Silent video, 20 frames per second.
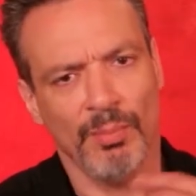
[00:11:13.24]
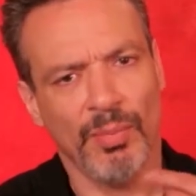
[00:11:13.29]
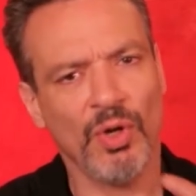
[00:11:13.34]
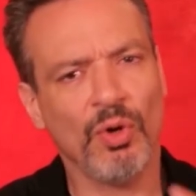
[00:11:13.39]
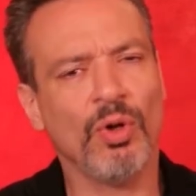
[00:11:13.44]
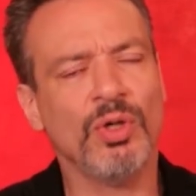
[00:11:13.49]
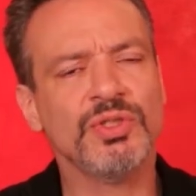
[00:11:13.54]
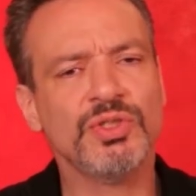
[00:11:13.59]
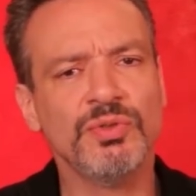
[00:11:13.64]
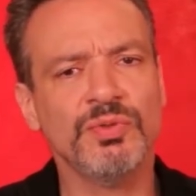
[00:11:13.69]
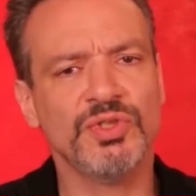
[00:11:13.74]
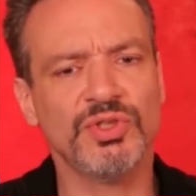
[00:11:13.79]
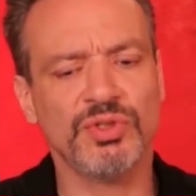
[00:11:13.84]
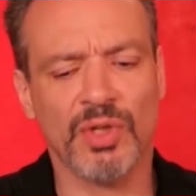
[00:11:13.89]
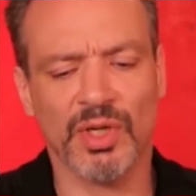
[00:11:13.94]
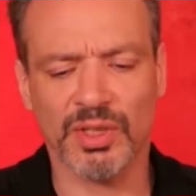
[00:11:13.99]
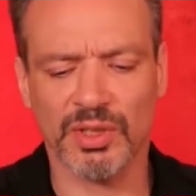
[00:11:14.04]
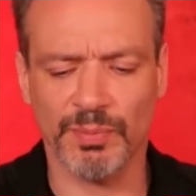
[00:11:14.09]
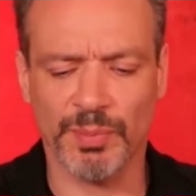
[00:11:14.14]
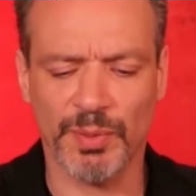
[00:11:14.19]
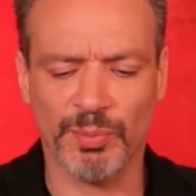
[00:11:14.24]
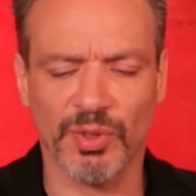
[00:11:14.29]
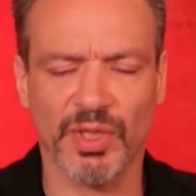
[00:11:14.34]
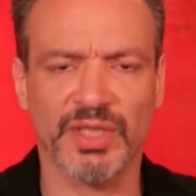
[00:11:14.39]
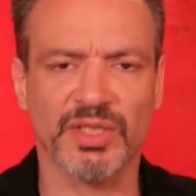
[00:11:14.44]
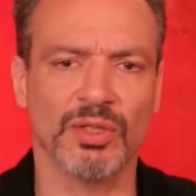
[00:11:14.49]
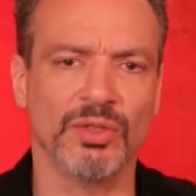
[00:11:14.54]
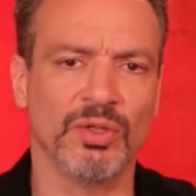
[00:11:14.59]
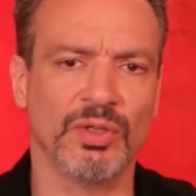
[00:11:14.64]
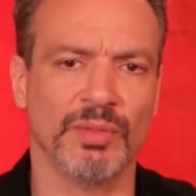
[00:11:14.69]
But also historically, people
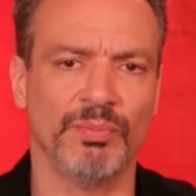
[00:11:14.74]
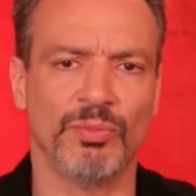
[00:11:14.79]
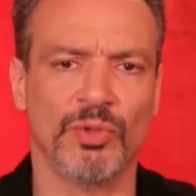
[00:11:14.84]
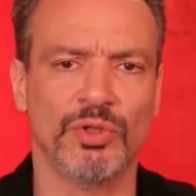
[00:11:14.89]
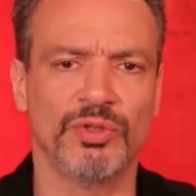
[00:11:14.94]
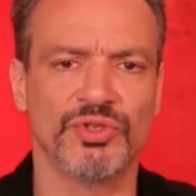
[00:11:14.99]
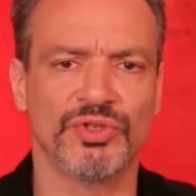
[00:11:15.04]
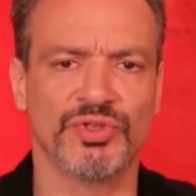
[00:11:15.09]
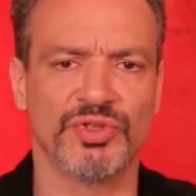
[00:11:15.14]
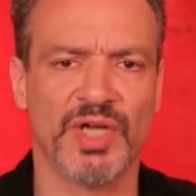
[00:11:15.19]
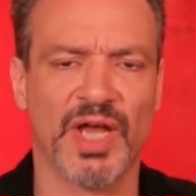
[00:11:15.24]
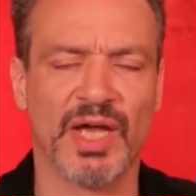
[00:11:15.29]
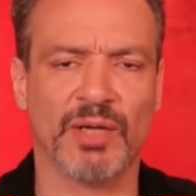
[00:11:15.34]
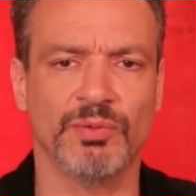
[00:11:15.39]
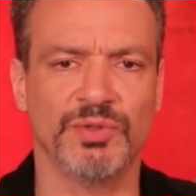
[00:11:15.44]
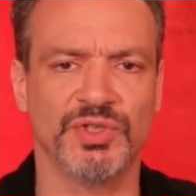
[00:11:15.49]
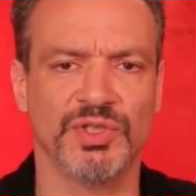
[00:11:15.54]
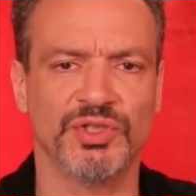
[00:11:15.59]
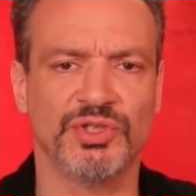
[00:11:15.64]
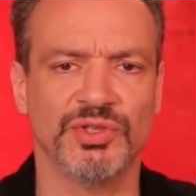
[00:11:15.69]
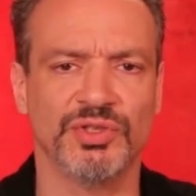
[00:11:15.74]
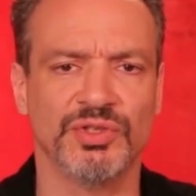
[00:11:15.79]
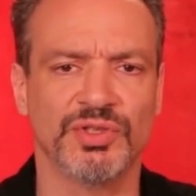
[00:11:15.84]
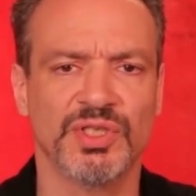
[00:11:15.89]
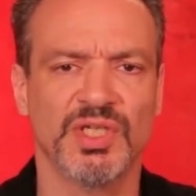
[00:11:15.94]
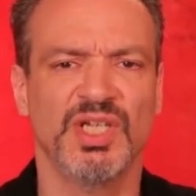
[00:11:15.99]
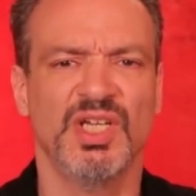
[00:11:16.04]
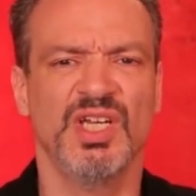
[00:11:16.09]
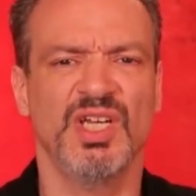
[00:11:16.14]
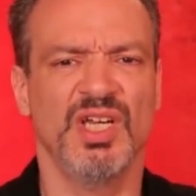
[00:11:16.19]
like to look at mergers and acquisitions.